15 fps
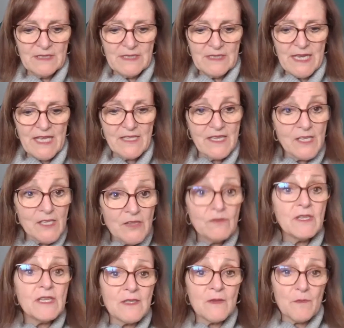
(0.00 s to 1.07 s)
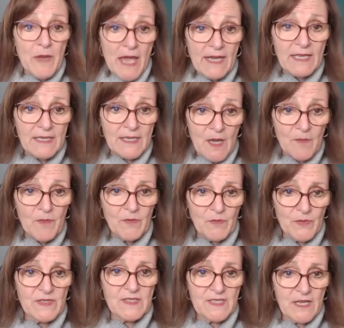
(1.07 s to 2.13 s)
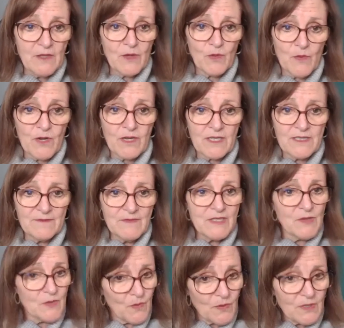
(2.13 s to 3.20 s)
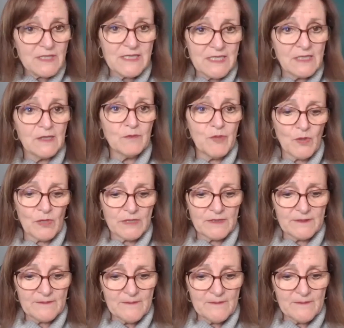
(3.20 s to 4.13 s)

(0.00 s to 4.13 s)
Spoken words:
And then you need to back it up with stellar work. So the work's still important.